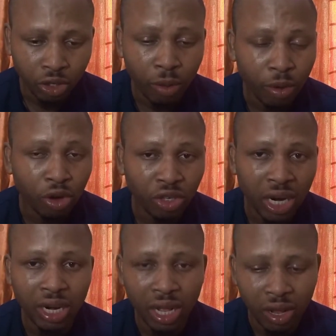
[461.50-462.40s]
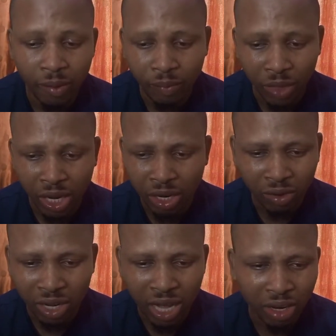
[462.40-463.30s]
top 100 you
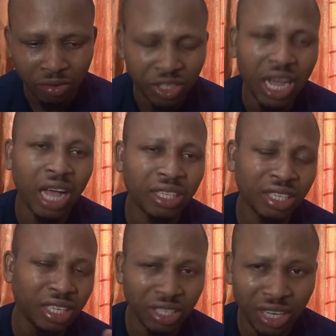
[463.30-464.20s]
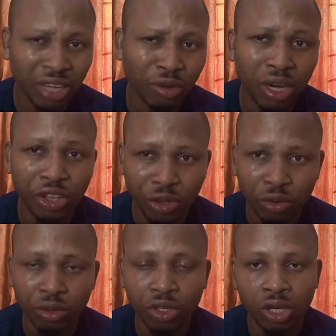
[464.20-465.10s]
know, kind of chart is actually
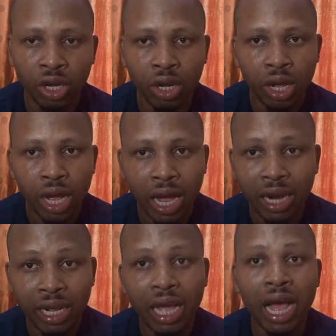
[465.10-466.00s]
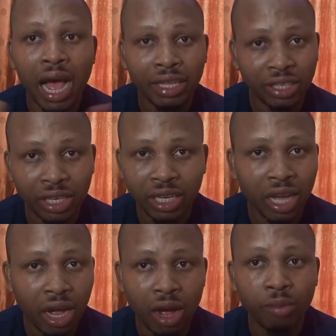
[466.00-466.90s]
huge. And I
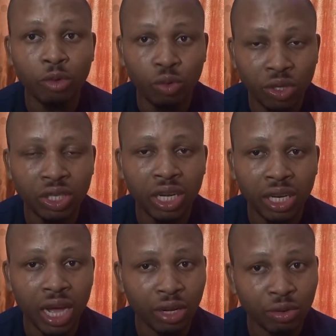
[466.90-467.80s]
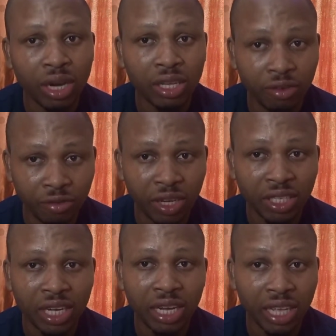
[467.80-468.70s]
think Wizkid actually
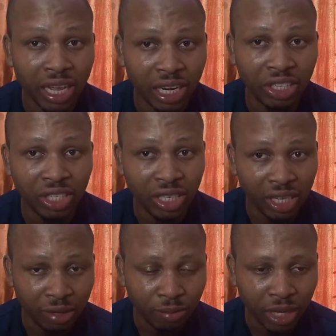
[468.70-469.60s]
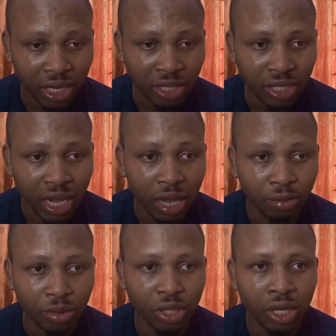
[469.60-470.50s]
invested energy in making
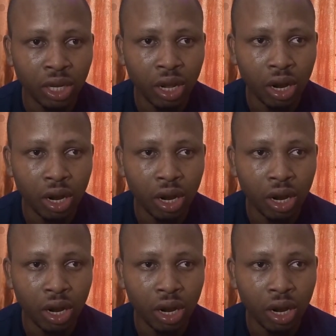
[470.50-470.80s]
Tems